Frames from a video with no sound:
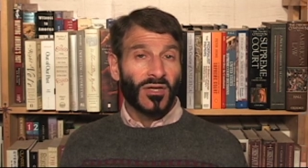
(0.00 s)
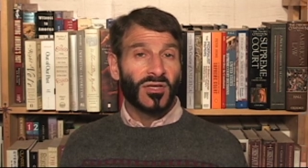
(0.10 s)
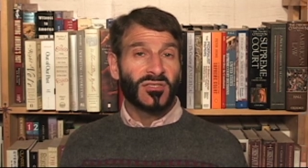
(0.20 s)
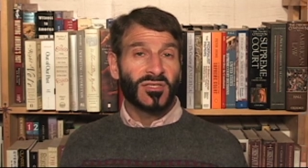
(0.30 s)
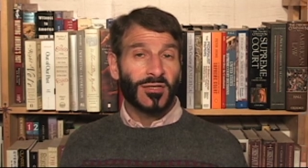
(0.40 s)

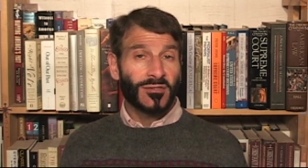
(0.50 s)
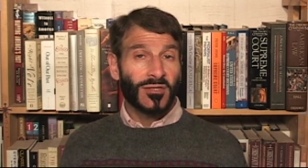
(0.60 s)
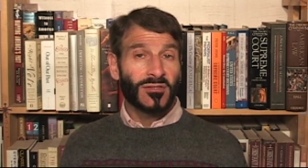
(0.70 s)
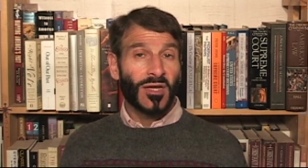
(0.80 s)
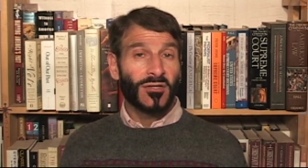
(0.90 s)
This sets
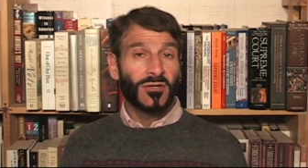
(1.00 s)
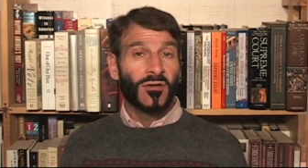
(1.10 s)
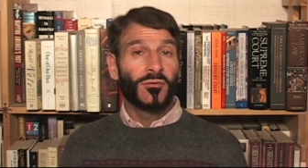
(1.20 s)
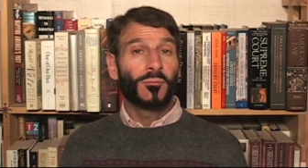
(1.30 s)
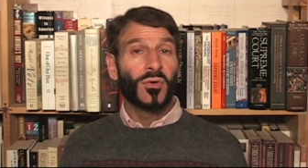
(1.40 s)
the stage
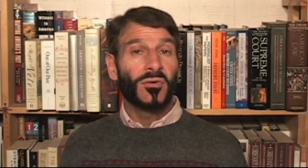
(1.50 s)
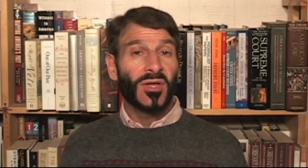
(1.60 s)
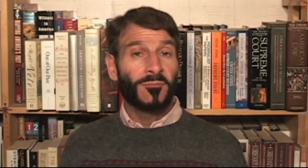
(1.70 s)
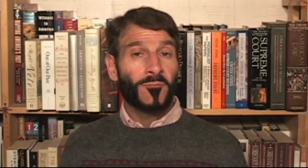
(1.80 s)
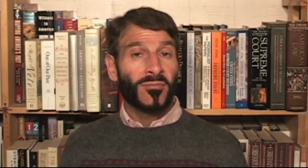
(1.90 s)
for
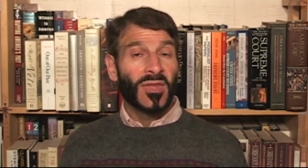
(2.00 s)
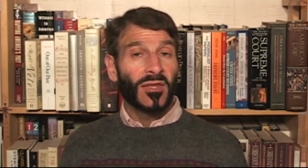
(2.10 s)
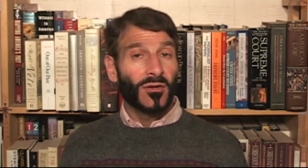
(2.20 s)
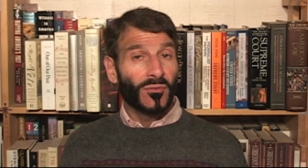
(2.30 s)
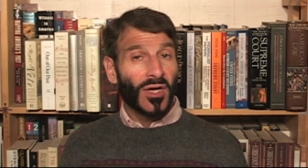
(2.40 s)
proving
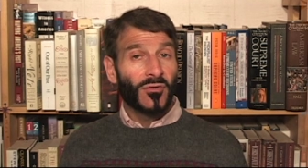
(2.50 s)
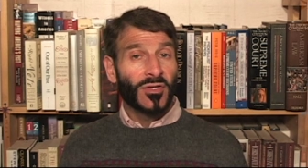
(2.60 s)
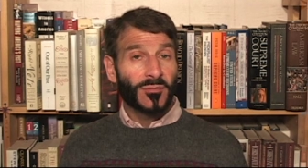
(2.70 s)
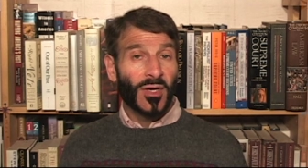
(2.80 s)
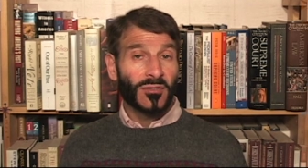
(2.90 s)
that we are
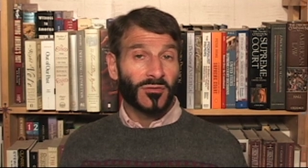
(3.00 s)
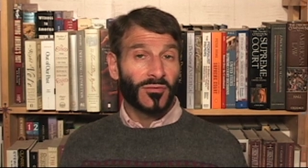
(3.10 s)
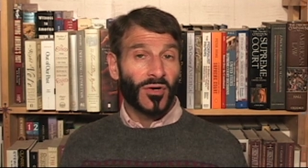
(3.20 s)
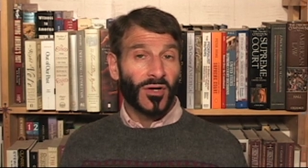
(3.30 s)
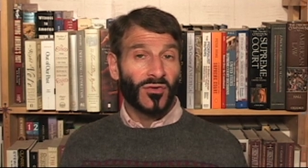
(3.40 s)
responsible
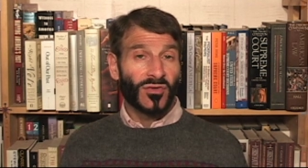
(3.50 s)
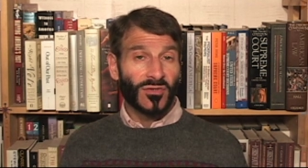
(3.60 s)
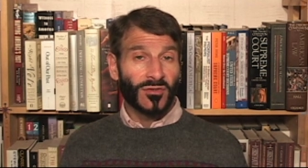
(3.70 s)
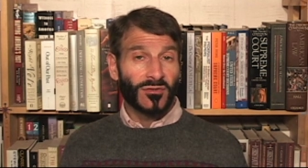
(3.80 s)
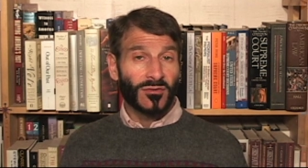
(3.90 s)
for our
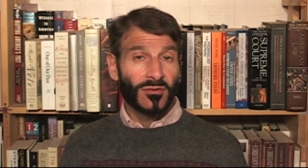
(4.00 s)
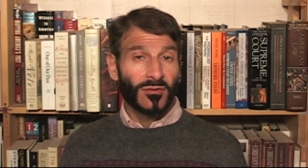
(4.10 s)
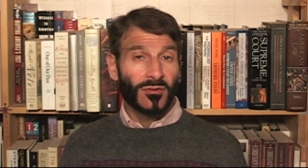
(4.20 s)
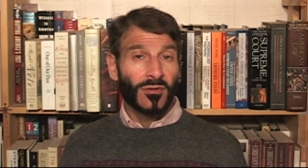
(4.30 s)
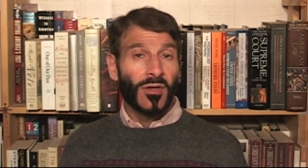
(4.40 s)
decisions,
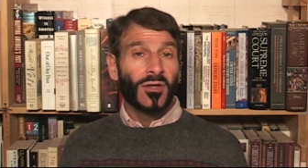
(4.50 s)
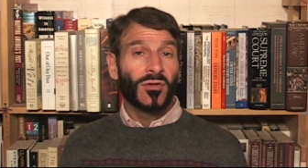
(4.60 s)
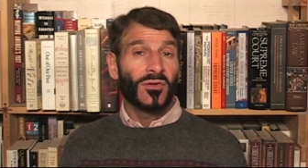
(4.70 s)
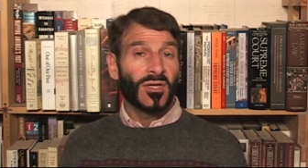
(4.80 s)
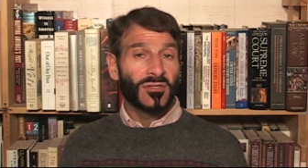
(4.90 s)

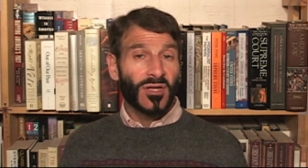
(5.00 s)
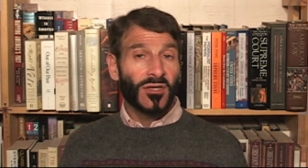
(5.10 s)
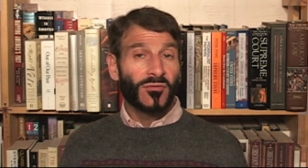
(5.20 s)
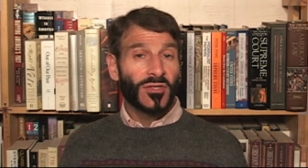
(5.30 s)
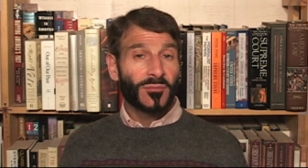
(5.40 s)
though the
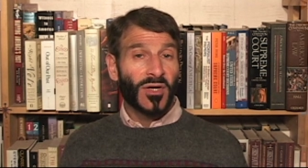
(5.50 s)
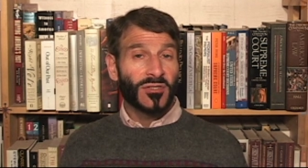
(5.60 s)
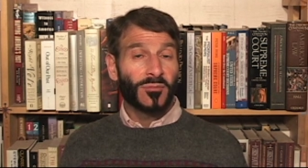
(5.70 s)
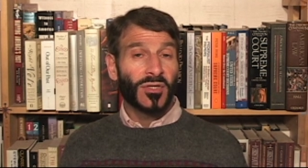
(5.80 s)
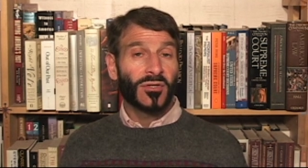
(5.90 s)
extent of
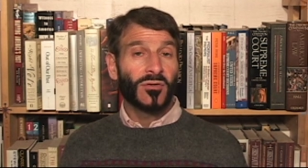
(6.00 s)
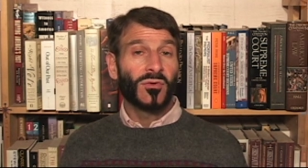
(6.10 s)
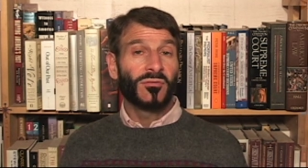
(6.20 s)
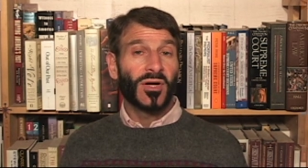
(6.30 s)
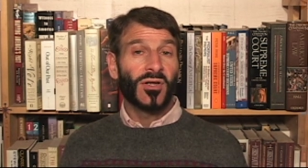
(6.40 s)
responsibility
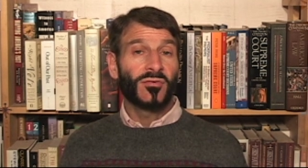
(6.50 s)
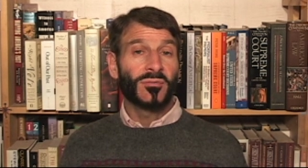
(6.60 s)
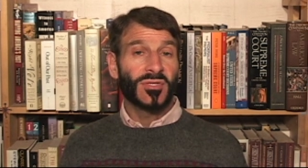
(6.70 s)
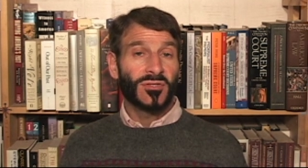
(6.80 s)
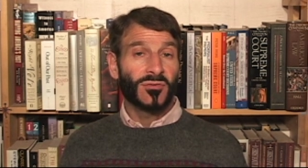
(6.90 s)
will vary
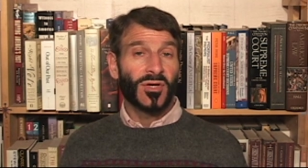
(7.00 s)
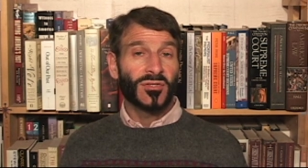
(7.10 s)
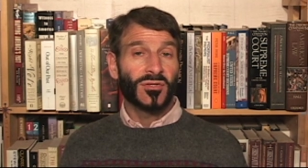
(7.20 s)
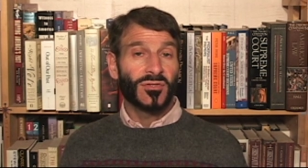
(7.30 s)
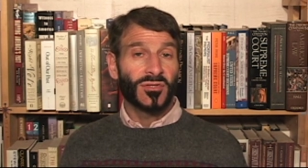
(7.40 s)
from
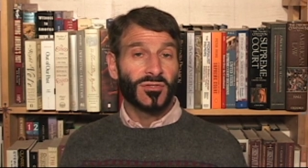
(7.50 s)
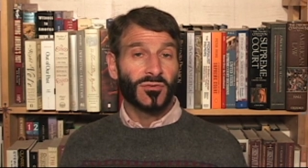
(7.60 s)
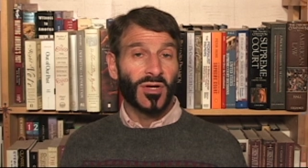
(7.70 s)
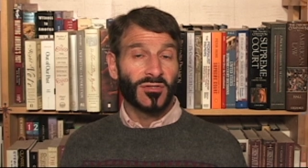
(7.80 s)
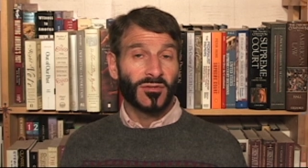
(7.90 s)
situation to
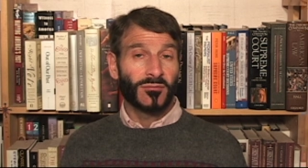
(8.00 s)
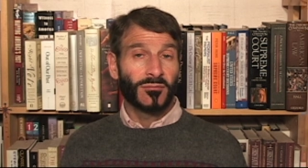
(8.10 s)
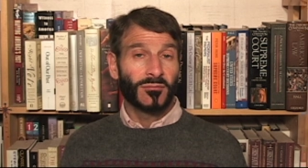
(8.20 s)
situation.